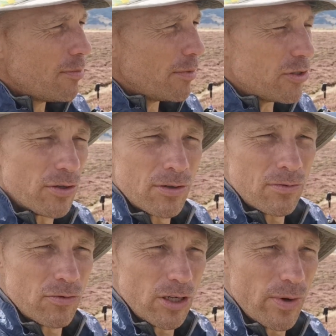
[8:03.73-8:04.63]
But we're
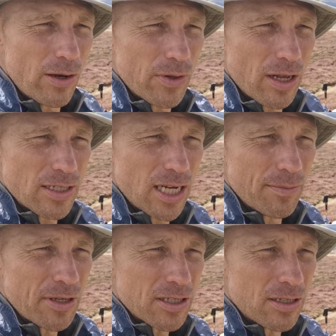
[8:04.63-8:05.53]
doing really well with our
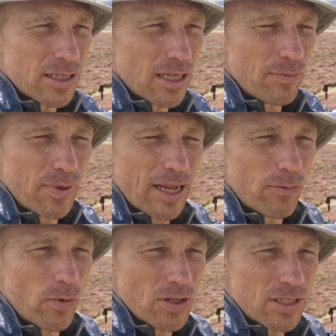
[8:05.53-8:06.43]
timings, and the
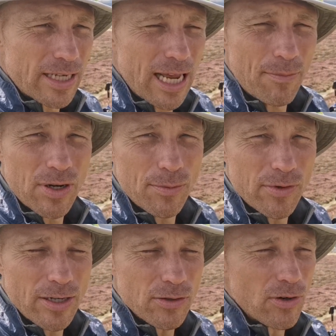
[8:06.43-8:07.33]
plan was to camp at
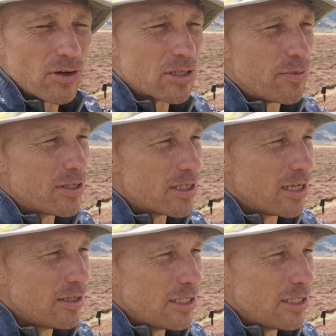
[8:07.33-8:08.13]
Aberedw Rocks, but